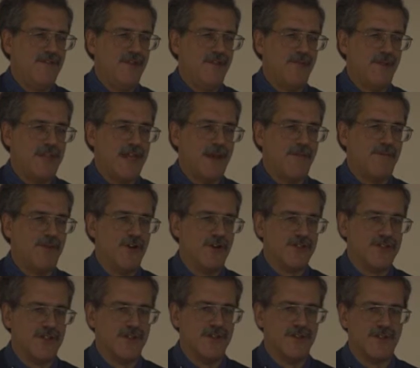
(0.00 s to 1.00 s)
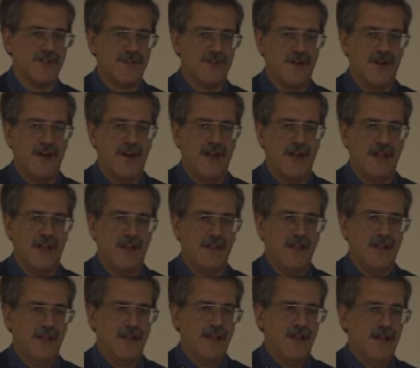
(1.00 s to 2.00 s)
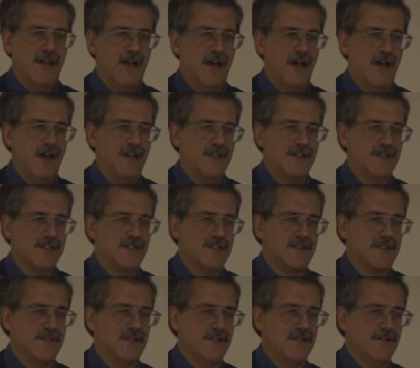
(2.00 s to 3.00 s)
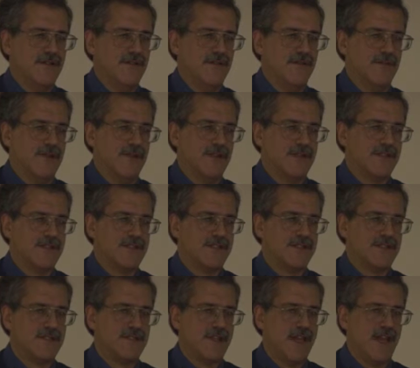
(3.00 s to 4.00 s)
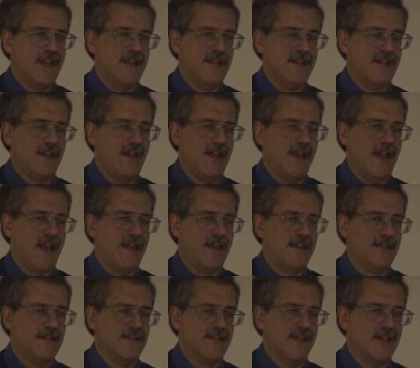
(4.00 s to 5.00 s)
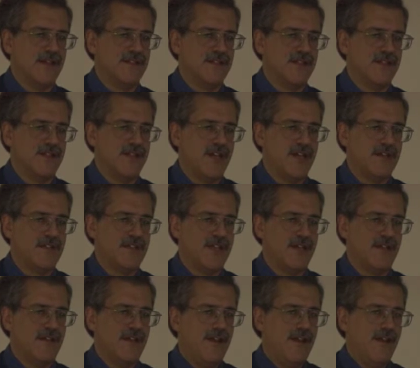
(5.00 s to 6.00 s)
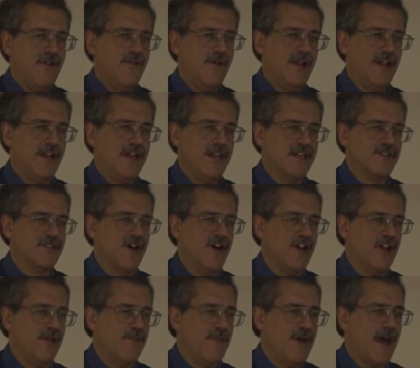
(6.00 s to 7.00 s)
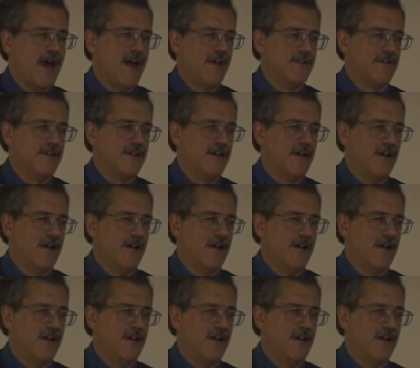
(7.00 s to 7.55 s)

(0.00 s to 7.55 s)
with that personal story, just to say and suggest that really it's all about